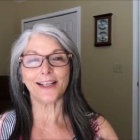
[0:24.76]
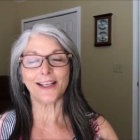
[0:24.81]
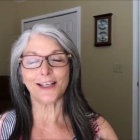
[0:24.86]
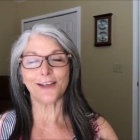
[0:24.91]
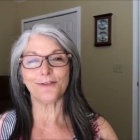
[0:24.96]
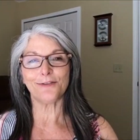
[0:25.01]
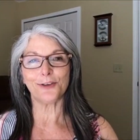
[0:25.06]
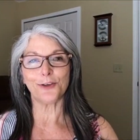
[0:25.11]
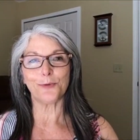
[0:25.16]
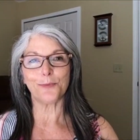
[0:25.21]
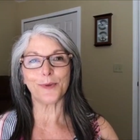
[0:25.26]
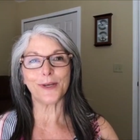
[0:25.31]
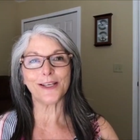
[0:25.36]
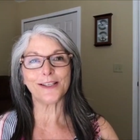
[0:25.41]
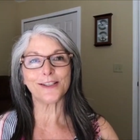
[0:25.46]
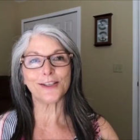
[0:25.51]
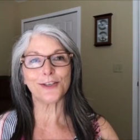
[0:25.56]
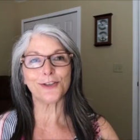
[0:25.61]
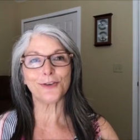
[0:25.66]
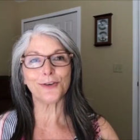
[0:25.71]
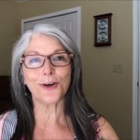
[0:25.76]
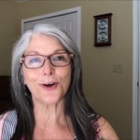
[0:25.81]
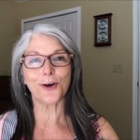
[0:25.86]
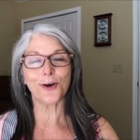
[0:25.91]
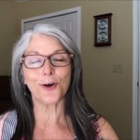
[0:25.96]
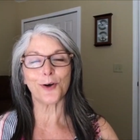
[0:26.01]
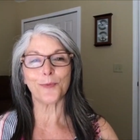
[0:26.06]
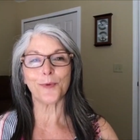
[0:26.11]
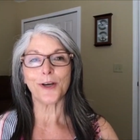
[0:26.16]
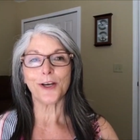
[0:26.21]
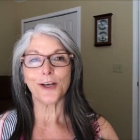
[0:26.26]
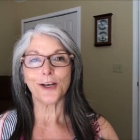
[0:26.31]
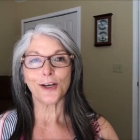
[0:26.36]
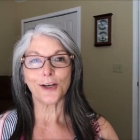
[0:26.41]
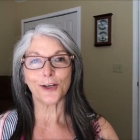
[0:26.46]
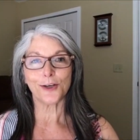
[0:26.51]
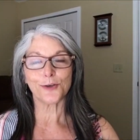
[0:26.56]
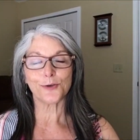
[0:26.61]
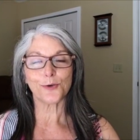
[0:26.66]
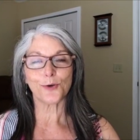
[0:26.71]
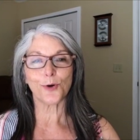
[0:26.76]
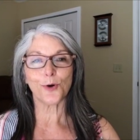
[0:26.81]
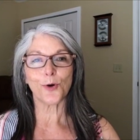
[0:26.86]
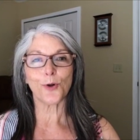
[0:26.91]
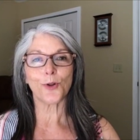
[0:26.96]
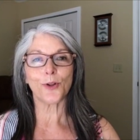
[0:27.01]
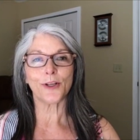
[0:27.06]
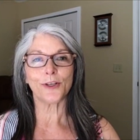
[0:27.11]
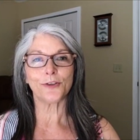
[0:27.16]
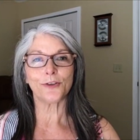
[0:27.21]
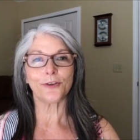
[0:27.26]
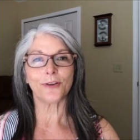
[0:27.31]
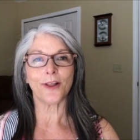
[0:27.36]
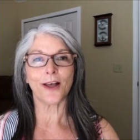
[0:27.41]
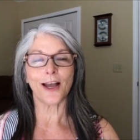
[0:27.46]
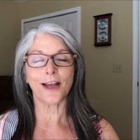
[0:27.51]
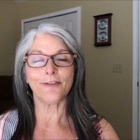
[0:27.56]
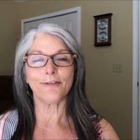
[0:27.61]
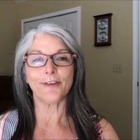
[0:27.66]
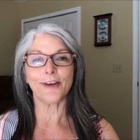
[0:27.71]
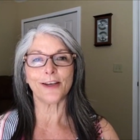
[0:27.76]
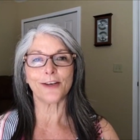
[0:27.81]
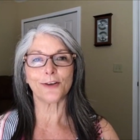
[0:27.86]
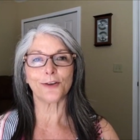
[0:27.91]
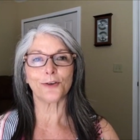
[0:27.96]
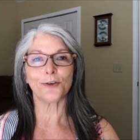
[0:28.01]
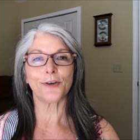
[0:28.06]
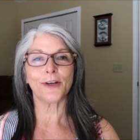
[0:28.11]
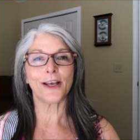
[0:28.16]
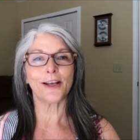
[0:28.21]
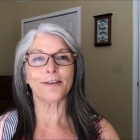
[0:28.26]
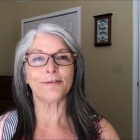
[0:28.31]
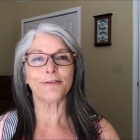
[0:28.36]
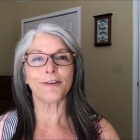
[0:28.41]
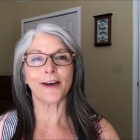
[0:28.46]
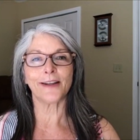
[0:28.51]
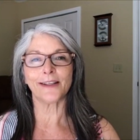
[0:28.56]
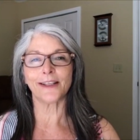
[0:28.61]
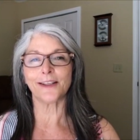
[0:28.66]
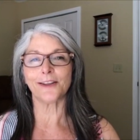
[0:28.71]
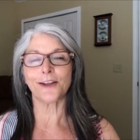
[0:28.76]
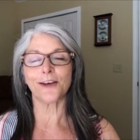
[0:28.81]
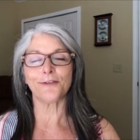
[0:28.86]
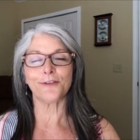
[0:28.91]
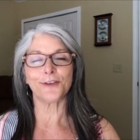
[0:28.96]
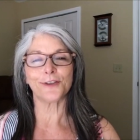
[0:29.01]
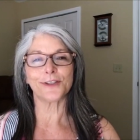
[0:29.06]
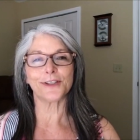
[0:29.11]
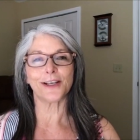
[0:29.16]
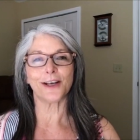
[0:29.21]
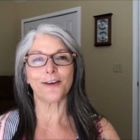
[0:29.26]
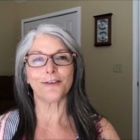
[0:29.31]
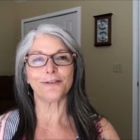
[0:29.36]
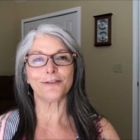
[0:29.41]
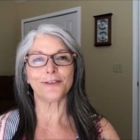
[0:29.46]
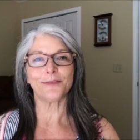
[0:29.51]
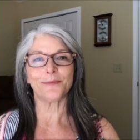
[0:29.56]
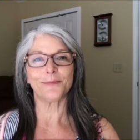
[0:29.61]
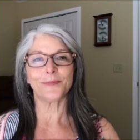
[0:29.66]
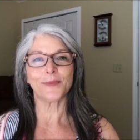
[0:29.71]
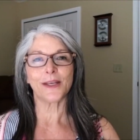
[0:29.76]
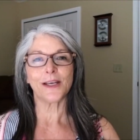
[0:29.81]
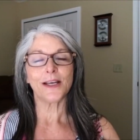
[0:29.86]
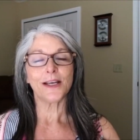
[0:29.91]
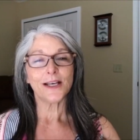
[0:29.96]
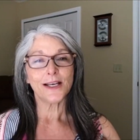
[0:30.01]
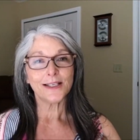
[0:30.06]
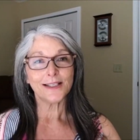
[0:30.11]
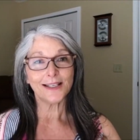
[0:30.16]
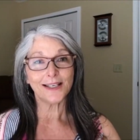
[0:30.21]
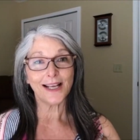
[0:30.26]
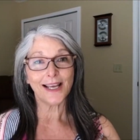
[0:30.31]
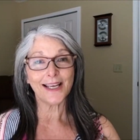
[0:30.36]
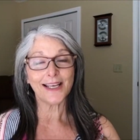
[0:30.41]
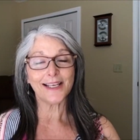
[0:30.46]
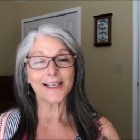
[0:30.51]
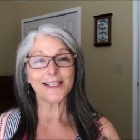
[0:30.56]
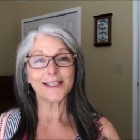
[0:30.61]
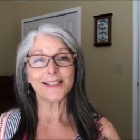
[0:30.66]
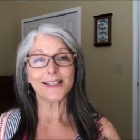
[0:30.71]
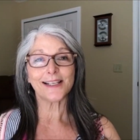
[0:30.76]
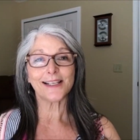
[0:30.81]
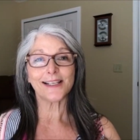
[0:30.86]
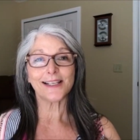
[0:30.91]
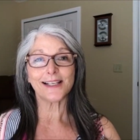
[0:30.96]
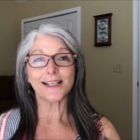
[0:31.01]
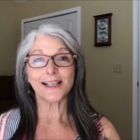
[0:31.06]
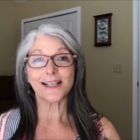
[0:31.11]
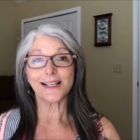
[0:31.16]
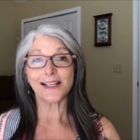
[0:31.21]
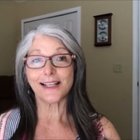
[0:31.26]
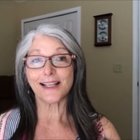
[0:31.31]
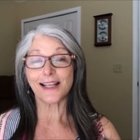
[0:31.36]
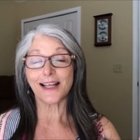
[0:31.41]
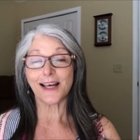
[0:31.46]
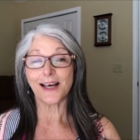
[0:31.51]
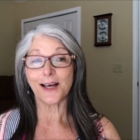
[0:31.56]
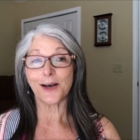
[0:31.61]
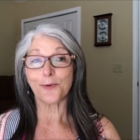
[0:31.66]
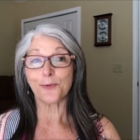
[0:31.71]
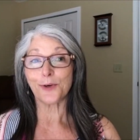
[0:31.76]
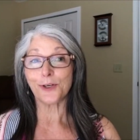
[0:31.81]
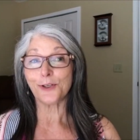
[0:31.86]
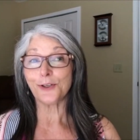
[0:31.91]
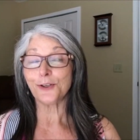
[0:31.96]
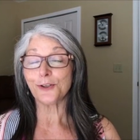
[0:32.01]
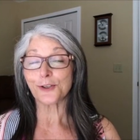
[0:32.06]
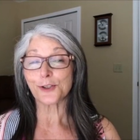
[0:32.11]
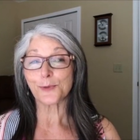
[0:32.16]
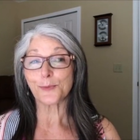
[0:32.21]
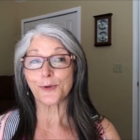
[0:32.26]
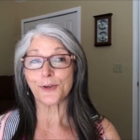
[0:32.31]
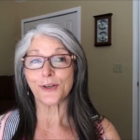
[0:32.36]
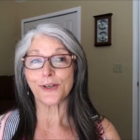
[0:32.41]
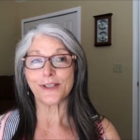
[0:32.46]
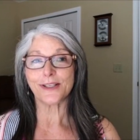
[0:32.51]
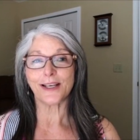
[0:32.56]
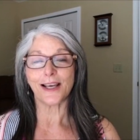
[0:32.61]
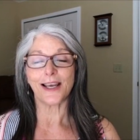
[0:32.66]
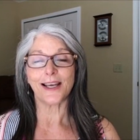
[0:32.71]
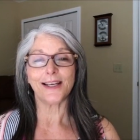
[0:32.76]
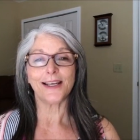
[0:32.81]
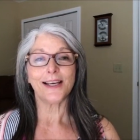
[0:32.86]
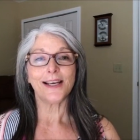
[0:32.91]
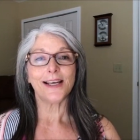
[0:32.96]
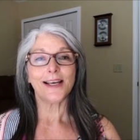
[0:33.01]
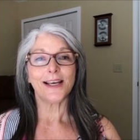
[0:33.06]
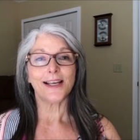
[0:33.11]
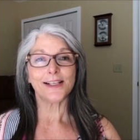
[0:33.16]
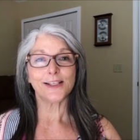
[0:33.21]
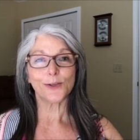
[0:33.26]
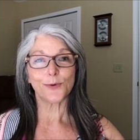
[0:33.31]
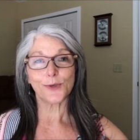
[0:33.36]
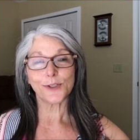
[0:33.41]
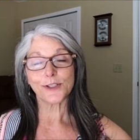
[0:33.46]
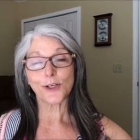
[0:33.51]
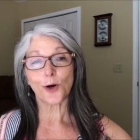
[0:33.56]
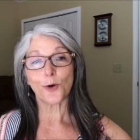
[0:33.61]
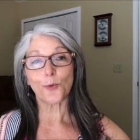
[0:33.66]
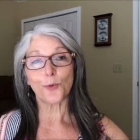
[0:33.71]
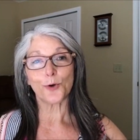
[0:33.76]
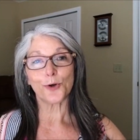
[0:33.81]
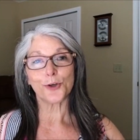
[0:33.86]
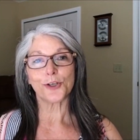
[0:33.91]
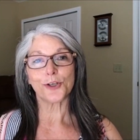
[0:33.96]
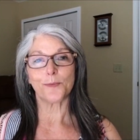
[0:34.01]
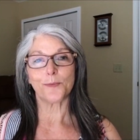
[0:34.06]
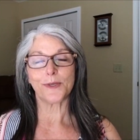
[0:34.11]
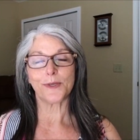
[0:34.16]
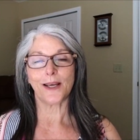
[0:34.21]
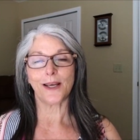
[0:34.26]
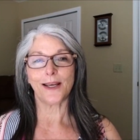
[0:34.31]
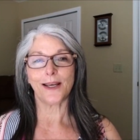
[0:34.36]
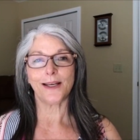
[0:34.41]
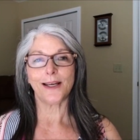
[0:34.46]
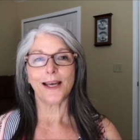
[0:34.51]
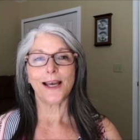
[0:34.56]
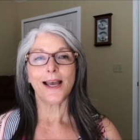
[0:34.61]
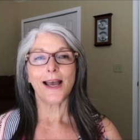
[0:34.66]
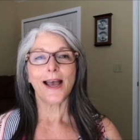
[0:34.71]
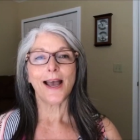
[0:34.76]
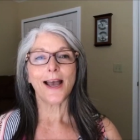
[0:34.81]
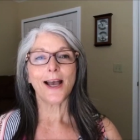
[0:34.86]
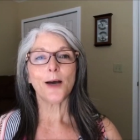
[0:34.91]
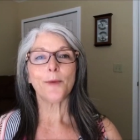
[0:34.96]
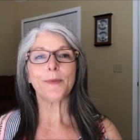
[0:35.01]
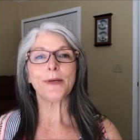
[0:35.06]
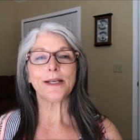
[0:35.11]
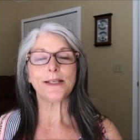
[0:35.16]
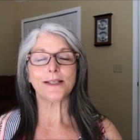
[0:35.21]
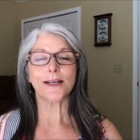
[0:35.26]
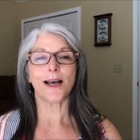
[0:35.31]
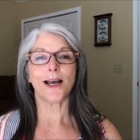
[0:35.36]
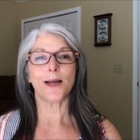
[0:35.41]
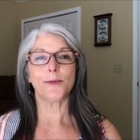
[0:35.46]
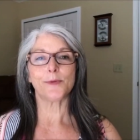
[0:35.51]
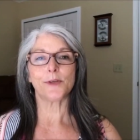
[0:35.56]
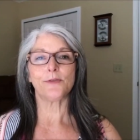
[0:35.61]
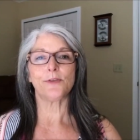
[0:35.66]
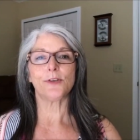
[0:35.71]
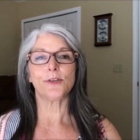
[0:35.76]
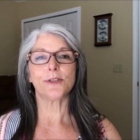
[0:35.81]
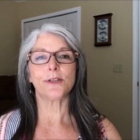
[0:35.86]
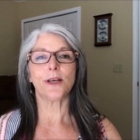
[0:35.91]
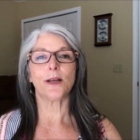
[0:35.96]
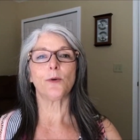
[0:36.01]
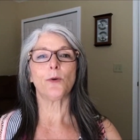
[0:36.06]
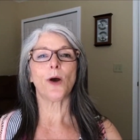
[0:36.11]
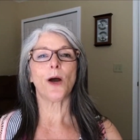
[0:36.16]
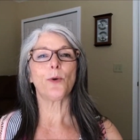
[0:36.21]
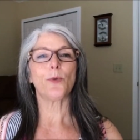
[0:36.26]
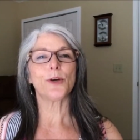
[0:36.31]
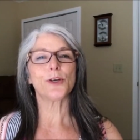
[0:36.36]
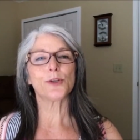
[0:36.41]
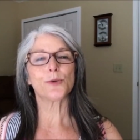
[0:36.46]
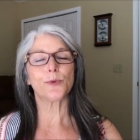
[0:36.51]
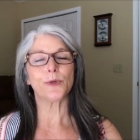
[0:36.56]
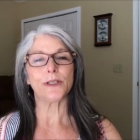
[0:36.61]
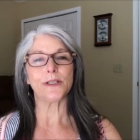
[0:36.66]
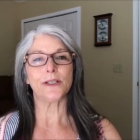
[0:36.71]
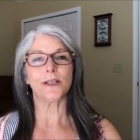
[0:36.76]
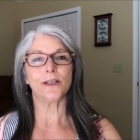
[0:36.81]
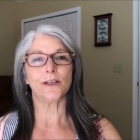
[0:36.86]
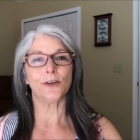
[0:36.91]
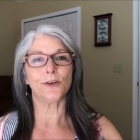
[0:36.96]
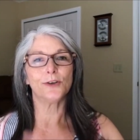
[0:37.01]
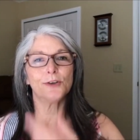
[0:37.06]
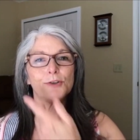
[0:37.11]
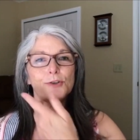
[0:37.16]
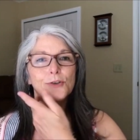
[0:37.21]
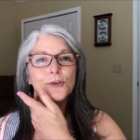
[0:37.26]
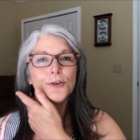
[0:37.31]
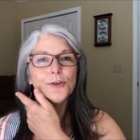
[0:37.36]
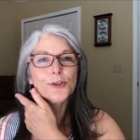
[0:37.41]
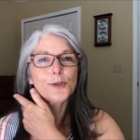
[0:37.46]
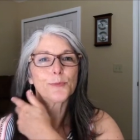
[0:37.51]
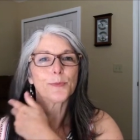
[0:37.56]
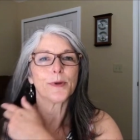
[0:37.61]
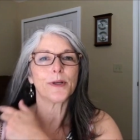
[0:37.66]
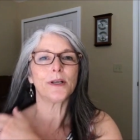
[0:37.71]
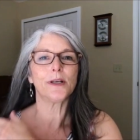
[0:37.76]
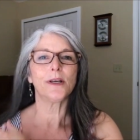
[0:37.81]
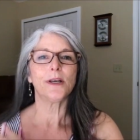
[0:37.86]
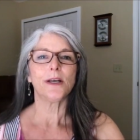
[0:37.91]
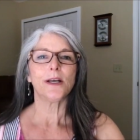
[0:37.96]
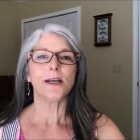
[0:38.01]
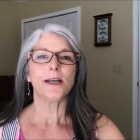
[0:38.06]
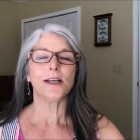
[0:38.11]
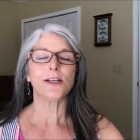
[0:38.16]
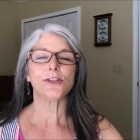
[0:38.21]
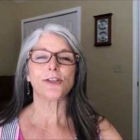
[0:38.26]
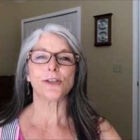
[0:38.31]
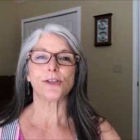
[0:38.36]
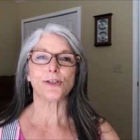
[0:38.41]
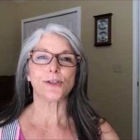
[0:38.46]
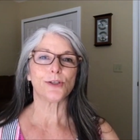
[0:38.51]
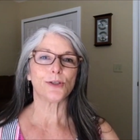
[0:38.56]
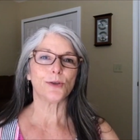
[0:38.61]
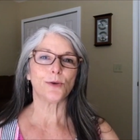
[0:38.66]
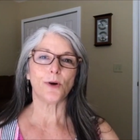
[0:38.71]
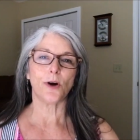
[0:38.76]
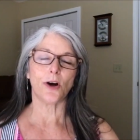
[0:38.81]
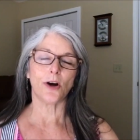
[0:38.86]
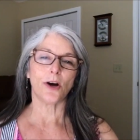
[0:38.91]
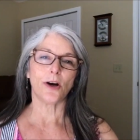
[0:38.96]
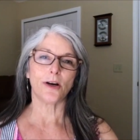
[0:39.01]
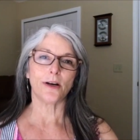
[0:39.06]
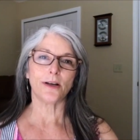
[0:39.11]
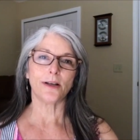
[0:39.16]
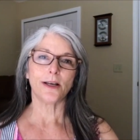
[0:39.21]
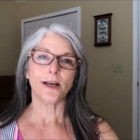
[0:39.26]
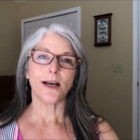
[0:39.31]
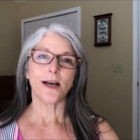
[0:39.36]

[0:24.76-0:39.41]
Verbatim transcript: to give you peace in your home, control in your life, and to learn how to finally love yourself. Today is uh, Renew Your Spirit Day, and so it's our worship day. How many times have you said, oh, I wish we did go to church, but it's just too hard.